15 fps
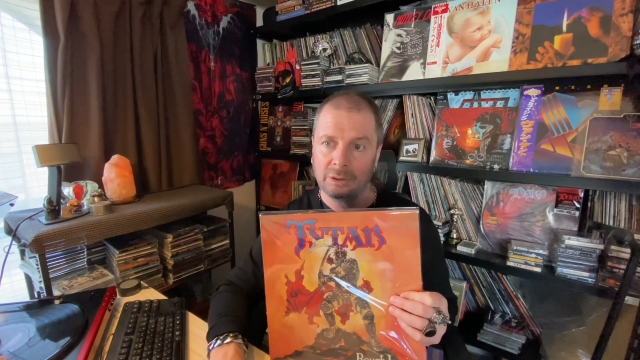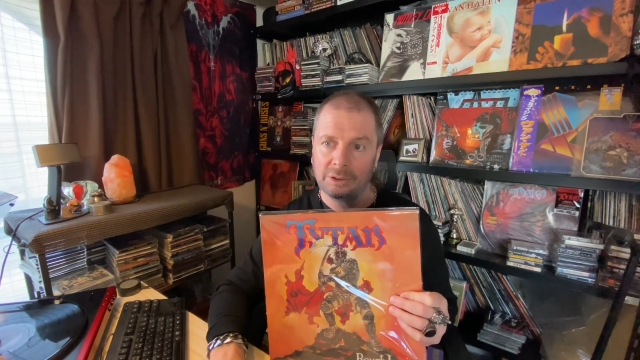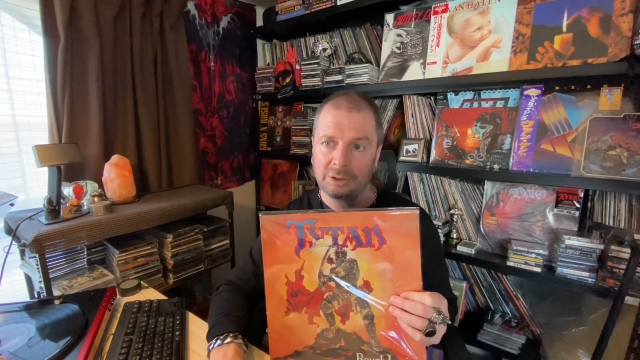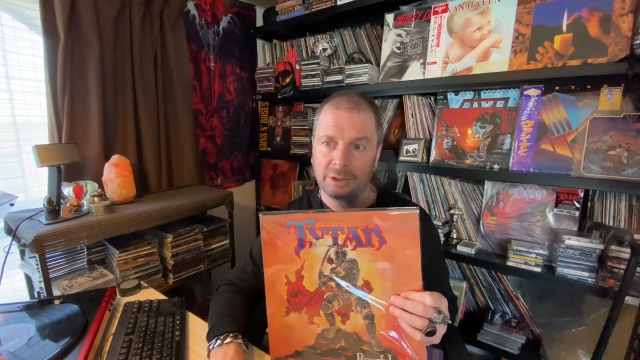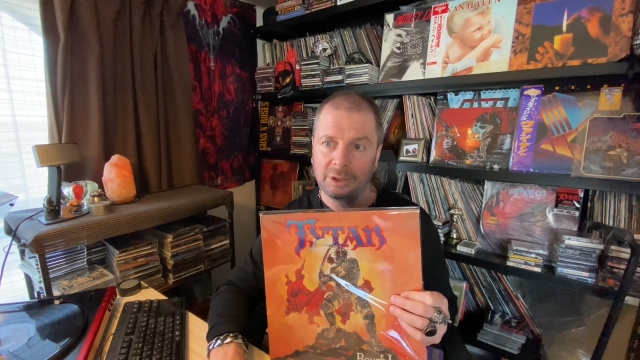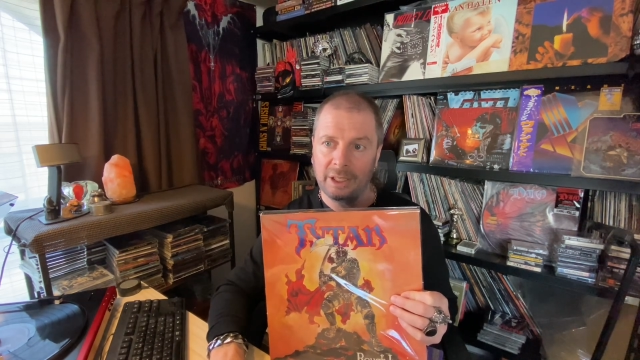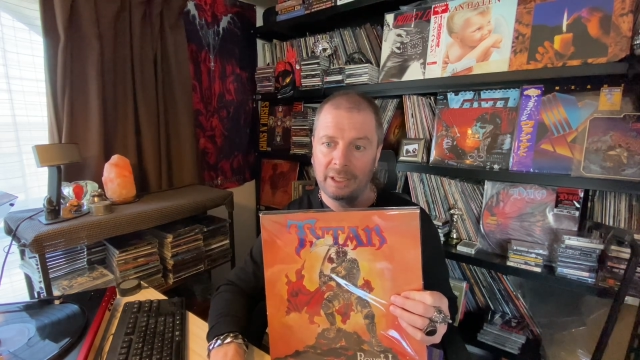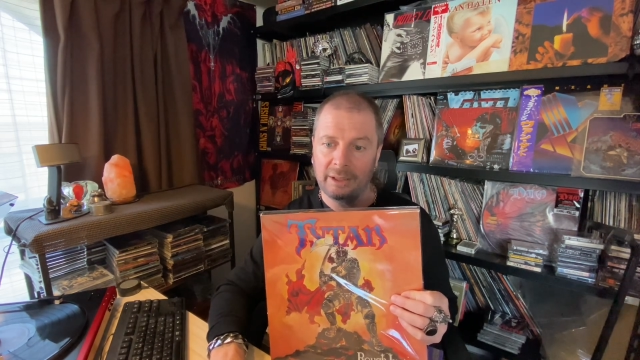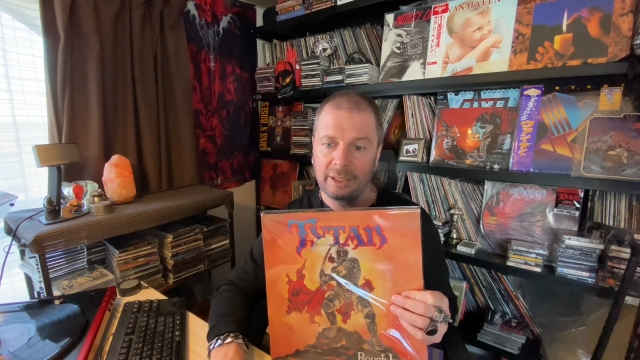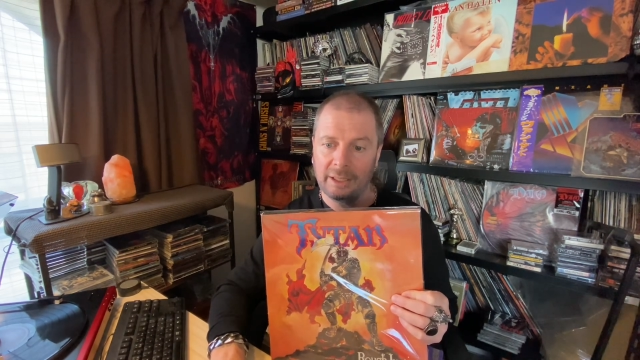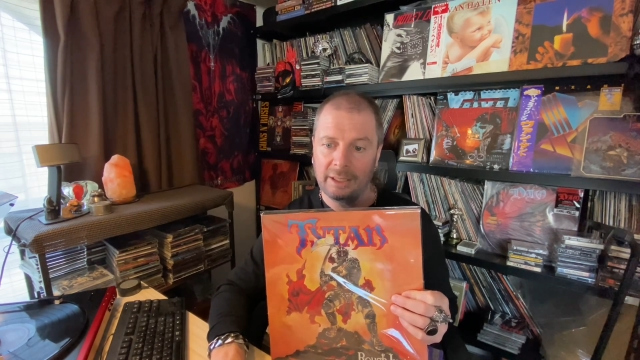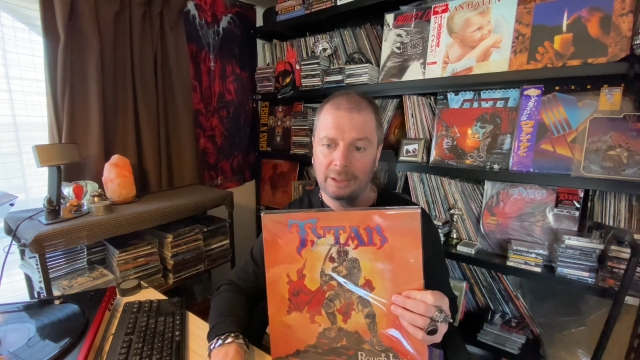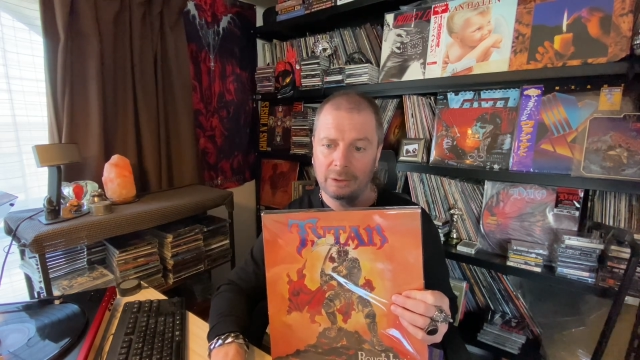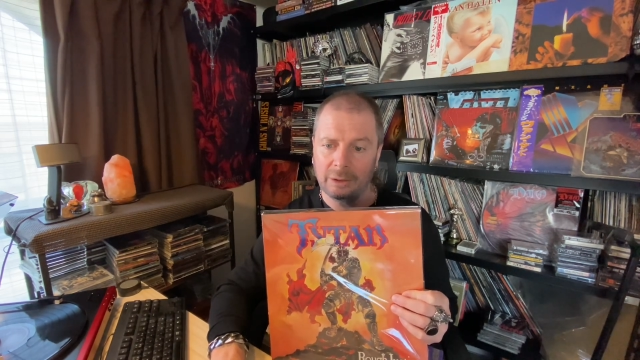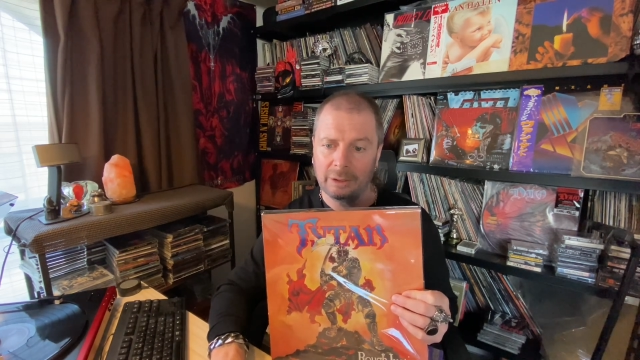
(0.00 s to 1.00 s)
So yeah,
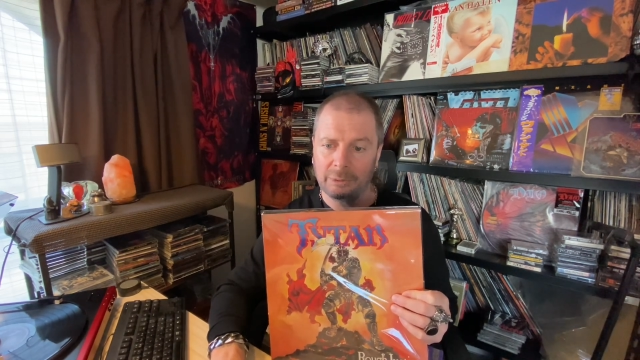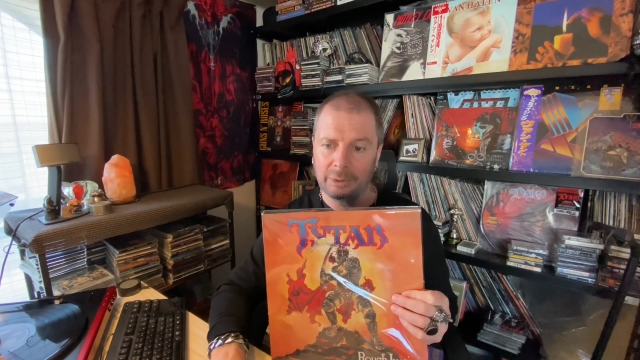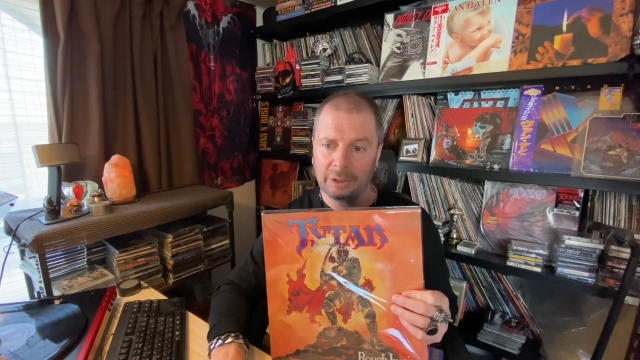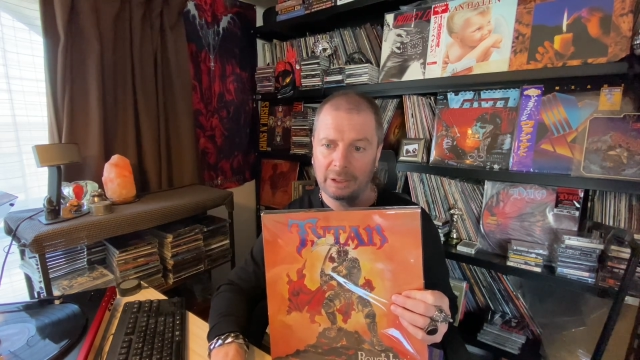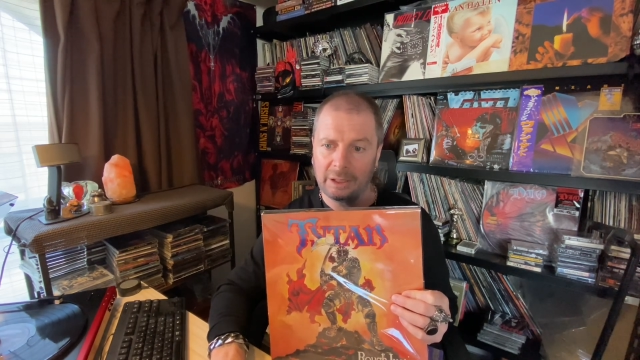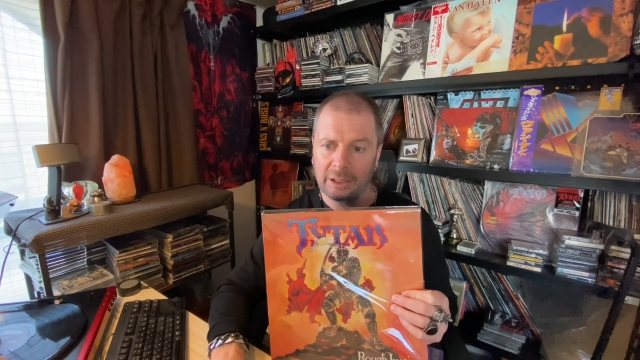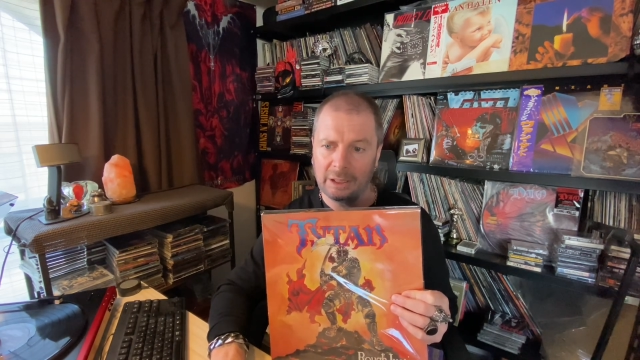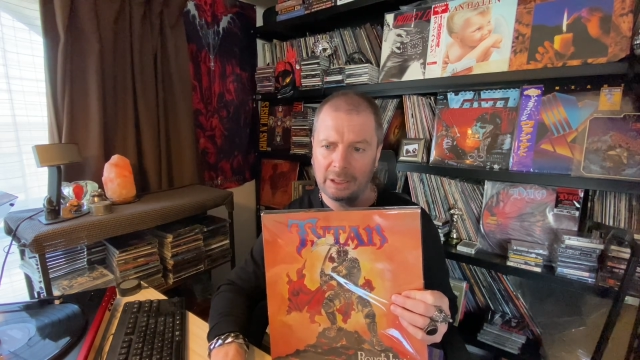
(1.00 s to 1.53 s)
they only really